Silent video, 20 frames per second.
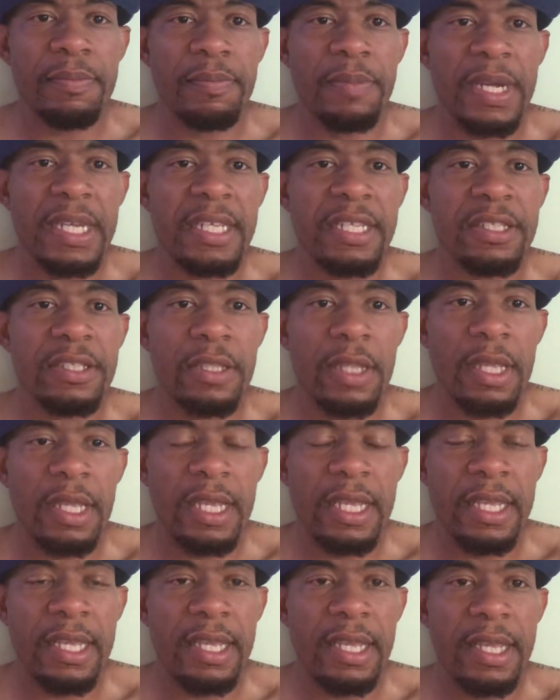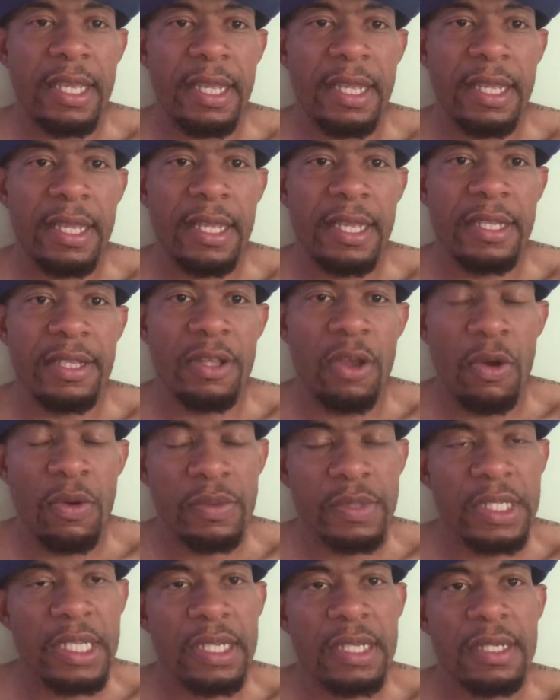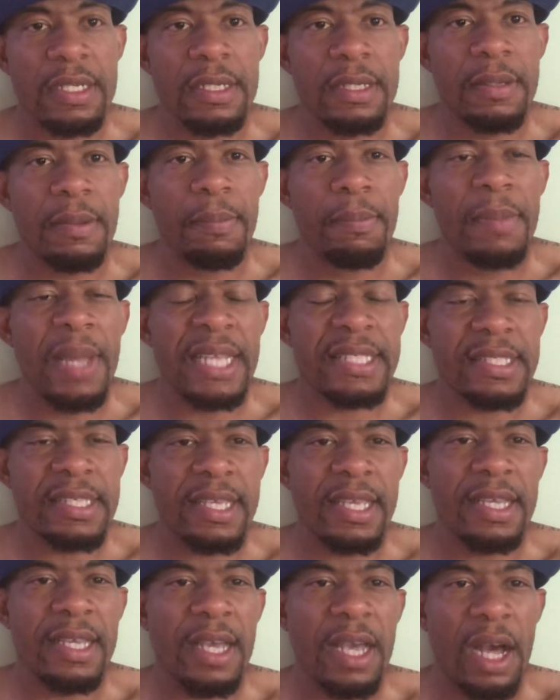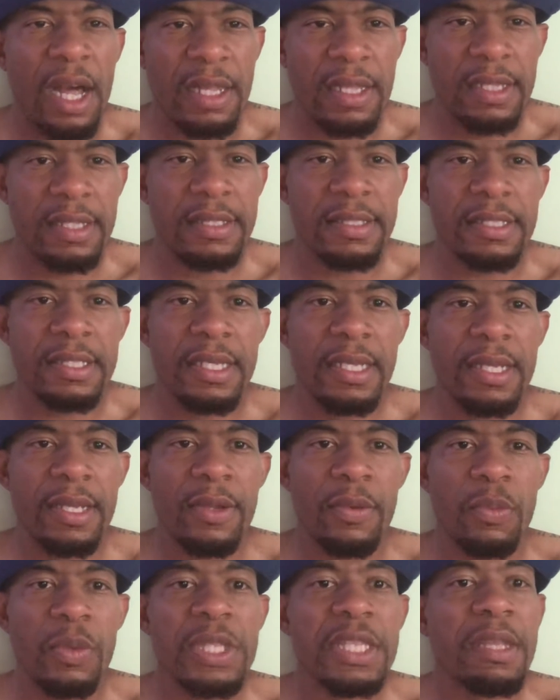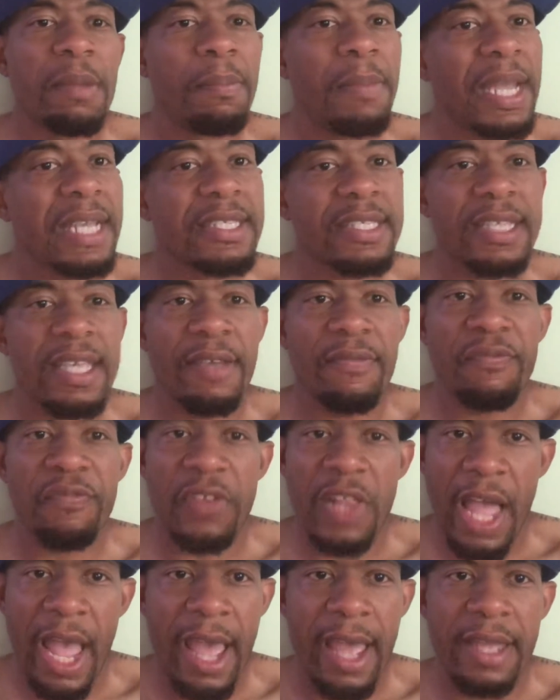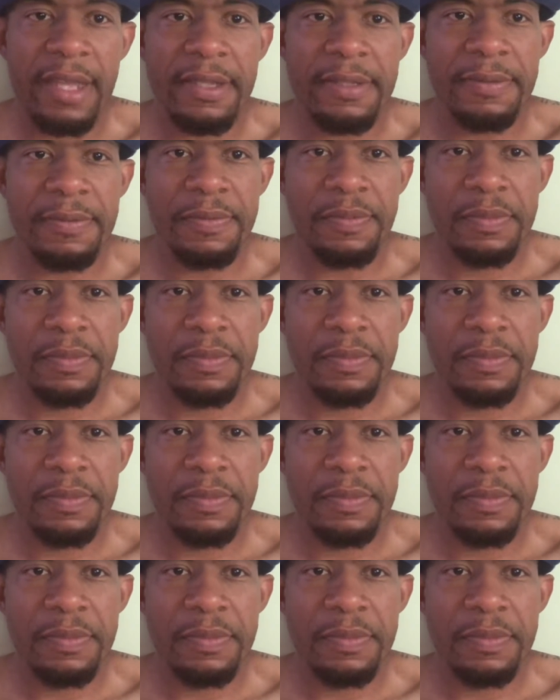but he donned the Mexican colors with the Mexican flag.